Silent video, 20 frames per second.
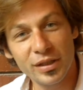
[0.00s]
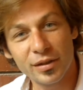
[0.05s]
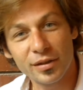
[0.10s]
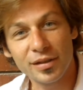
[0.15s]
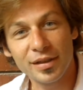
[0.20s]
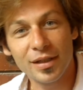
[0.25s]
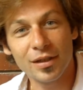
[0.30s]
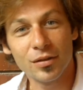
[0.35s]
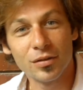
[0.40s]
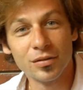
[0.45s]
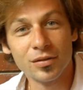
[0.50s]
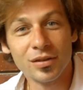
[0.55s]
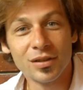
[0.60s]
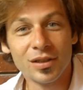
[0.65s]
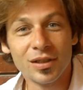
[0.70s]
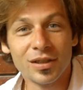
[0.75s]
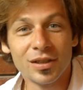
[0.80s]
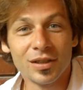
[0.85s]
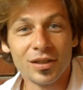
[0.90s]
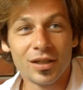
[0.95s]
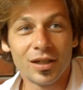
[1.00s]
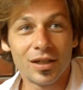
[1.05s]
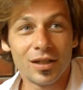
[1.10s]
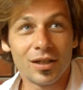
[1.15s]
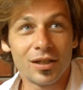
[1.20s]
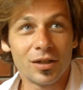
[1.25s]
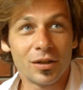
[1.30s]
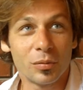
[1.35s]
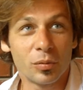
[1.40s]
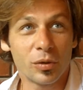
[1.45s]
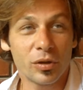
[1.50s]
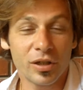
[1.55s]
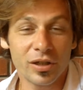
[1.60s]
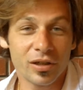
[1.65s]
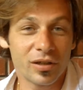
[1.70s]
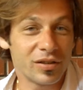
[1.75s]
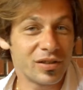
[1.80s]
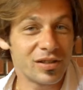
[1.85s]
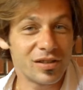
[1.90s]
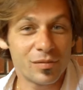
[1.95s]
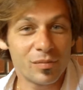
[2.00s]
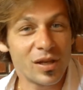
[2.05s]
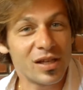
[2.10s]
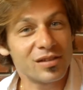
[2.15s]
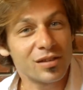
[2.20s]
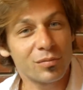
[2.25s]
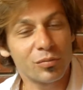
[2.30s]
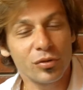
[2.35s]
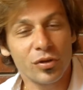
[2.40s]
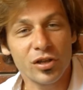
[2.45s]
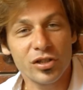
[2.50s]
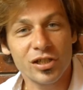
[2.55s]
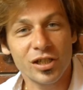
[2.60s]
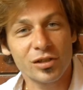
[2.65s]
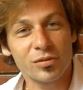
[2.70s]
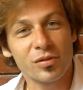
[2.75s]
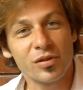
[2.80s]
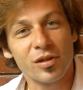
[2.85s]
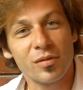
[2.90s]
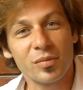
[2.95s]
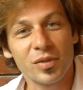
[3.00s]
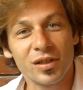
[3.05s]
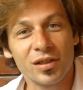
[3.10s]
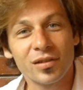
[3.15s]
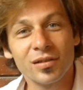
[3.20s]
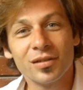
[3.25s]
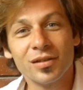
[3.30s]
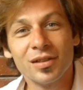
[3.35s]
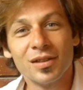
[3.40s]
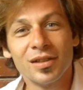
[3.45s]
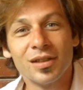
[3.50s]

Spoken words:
a year now, working on these amazing projects with Amir,